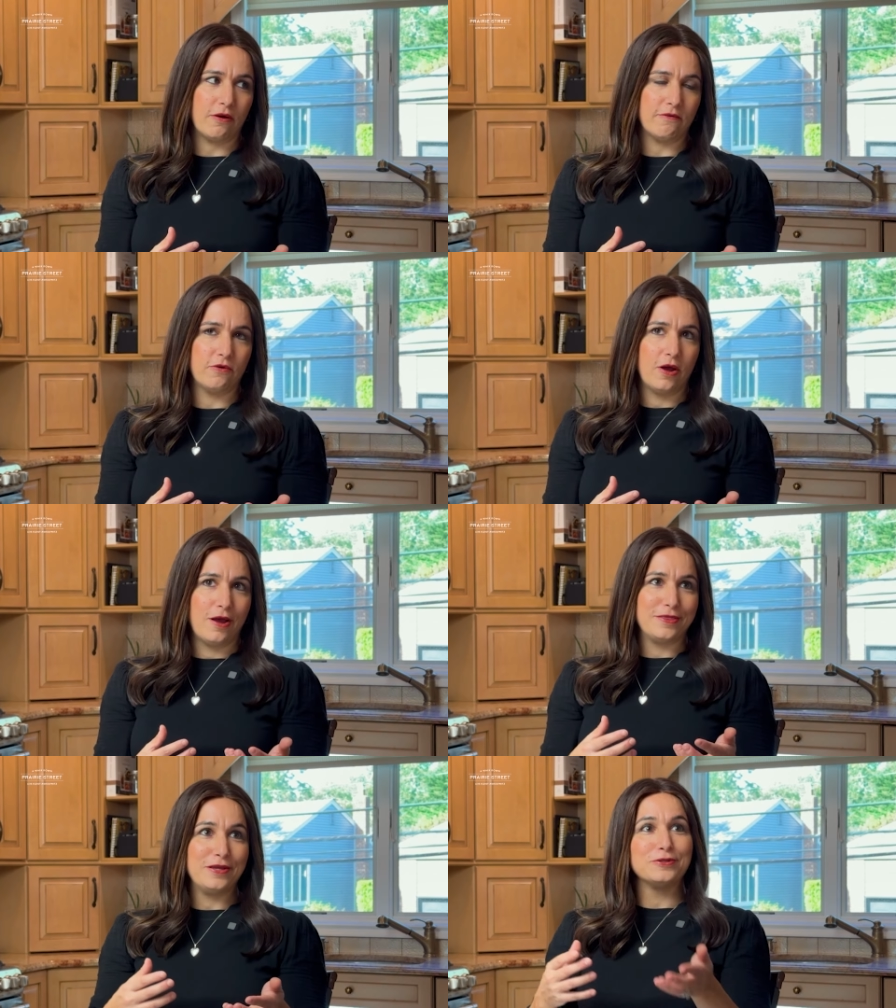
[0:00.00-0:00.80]
of
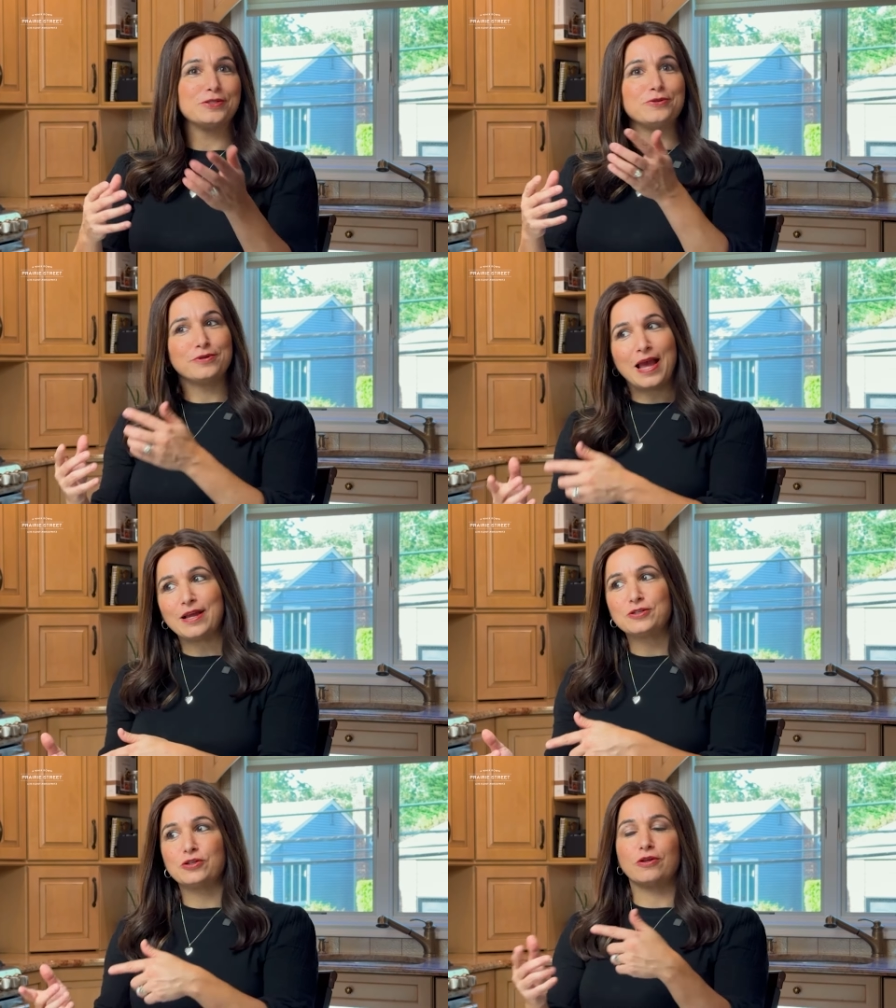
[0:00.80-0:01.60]
the
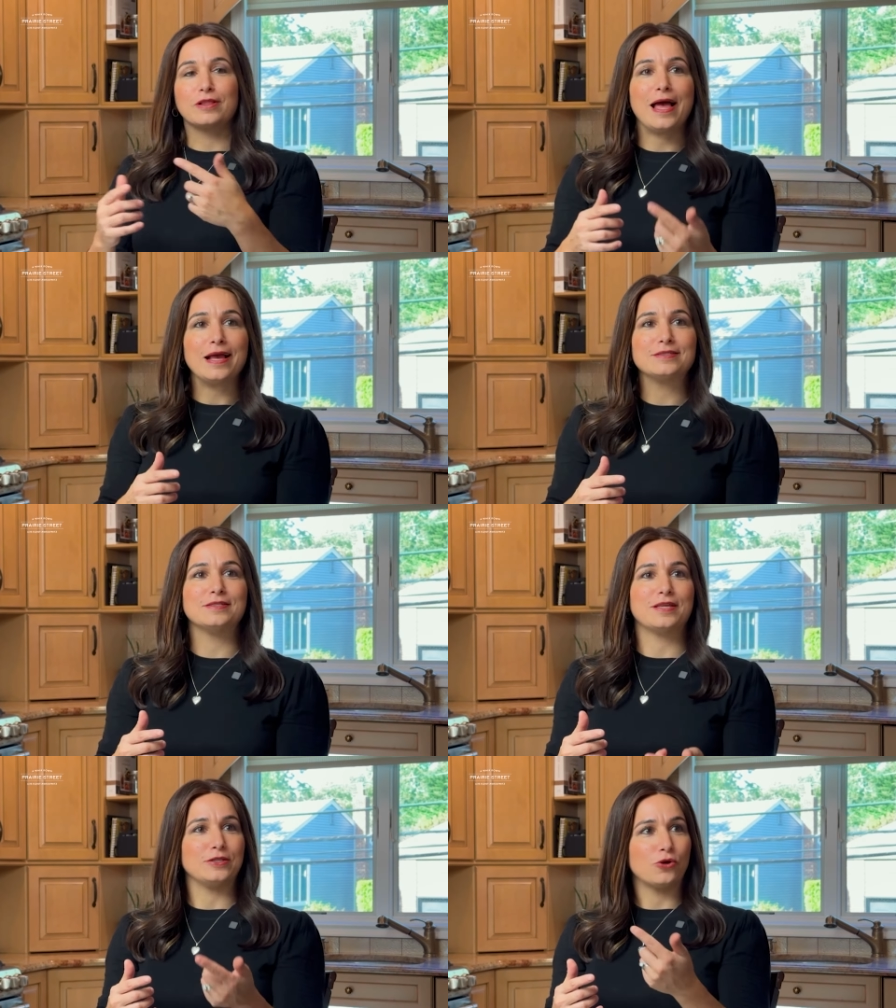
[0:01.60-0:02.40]
international
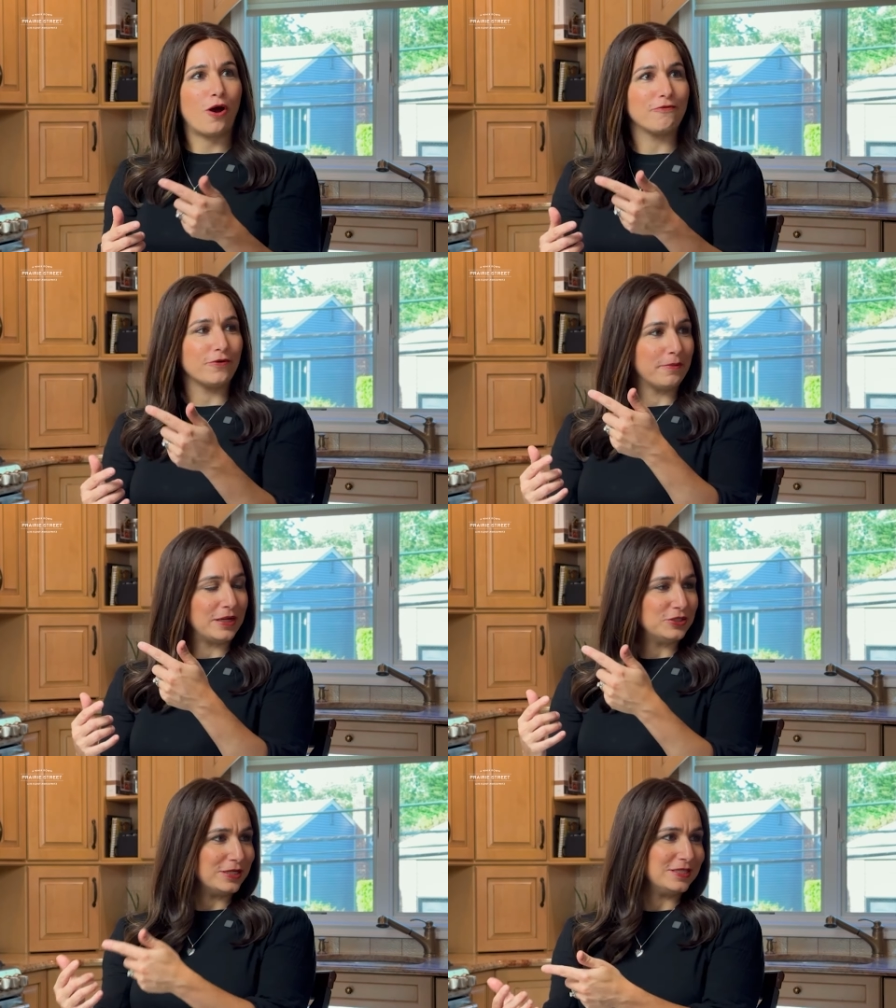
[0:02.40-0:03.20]
classes I taught for my
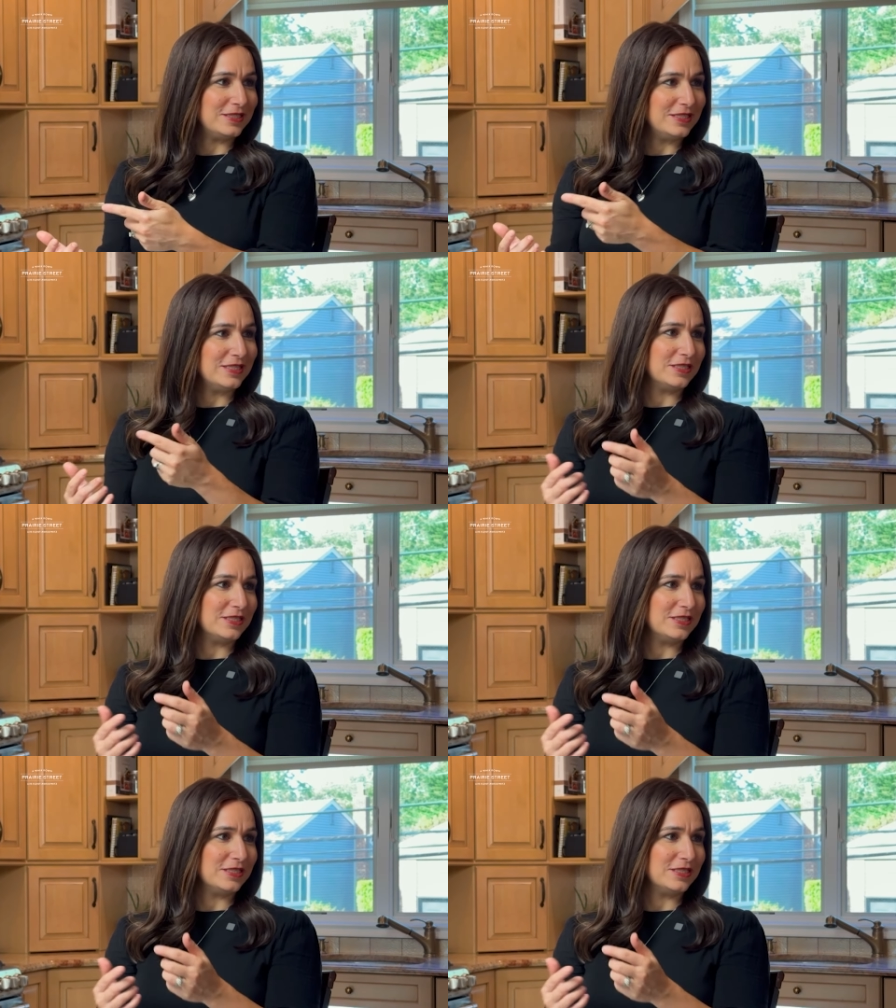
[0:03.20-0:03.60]
JCC